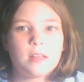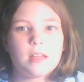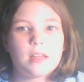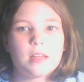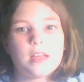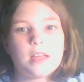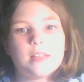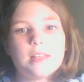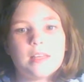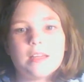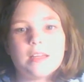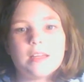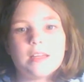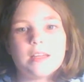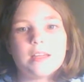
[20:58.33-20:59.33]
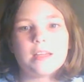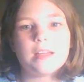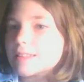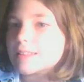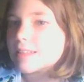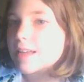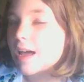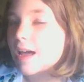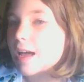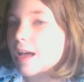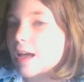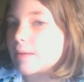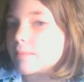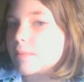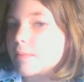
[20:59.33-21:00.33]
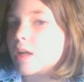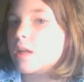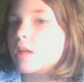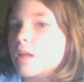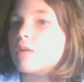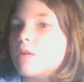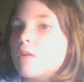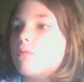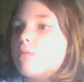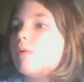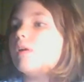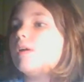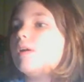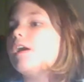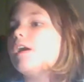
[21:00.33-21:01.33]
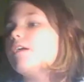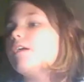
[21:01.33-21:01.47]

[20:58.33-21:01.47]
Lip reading: And then the next time when I